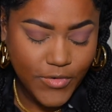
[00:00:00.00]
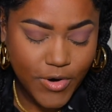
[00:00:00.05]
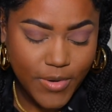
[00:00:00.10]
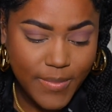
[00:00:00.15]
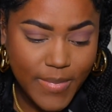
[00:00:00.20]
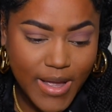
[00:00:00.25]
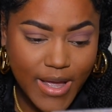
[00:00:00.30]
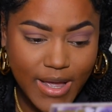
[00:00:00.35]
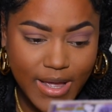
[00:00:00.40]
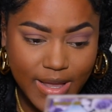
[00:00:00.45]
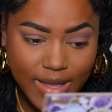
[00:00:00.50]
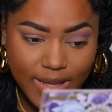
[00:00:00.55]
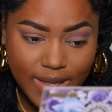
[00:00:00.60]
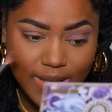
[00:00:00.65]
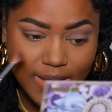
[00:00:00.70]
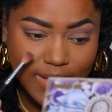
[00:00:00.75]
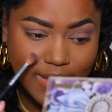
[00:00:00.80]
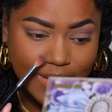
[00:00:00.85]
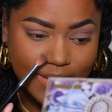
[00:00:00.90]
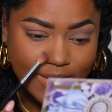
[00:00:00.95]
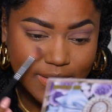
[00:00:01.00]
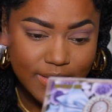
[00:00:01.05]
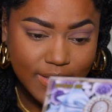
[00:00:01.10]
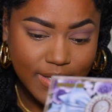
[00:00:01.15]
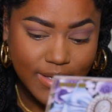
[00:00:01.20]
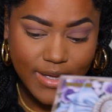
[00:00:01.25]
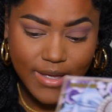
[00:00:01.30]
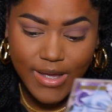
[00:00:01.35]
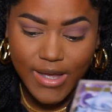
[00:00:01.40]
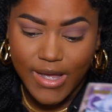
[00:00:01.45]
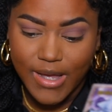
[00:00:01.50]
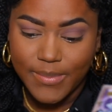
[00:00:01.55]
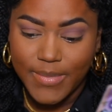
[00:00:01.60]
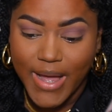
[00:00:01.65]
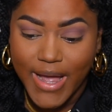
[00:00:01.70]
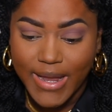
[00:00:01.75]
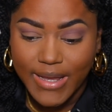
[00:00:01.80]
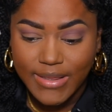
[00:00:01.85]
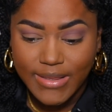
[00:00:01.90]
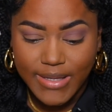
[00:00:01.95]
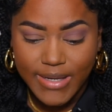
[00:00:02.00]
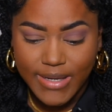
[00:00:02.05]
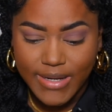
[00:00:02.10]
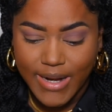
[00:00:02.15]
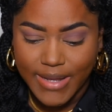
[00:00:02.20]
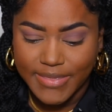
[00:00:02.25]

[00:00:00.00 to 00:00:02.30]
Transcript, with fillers: for my eyelid,